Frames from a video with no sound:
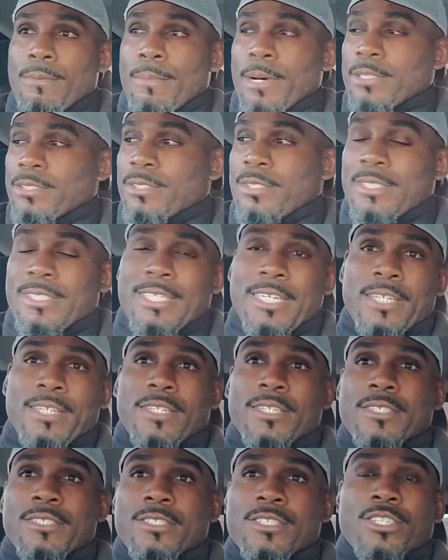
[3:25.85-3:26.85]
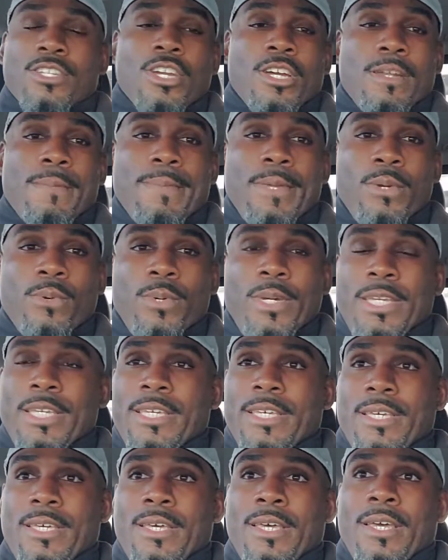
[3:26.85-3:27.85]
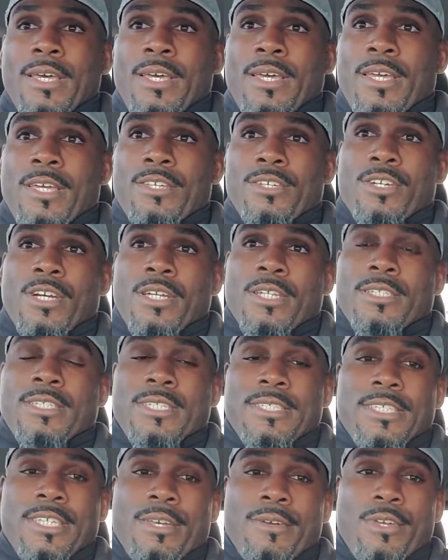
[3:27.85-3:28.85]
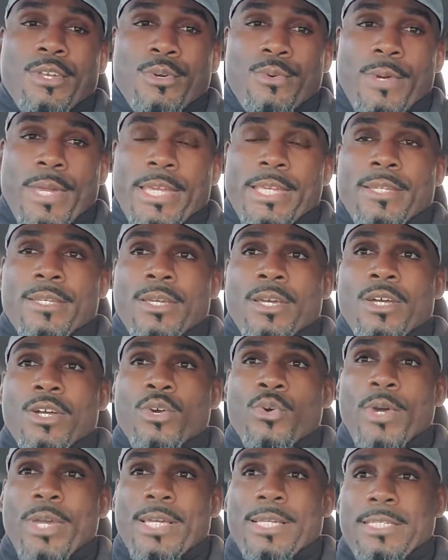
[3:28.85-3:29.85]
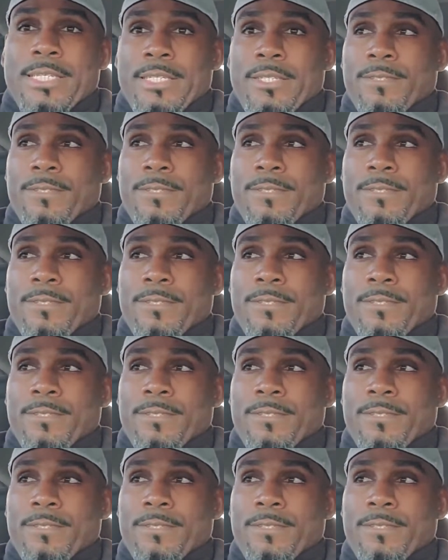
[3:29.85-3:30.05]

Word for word: muscles and tendons are going to be weak and you're going to deteriorate quickly.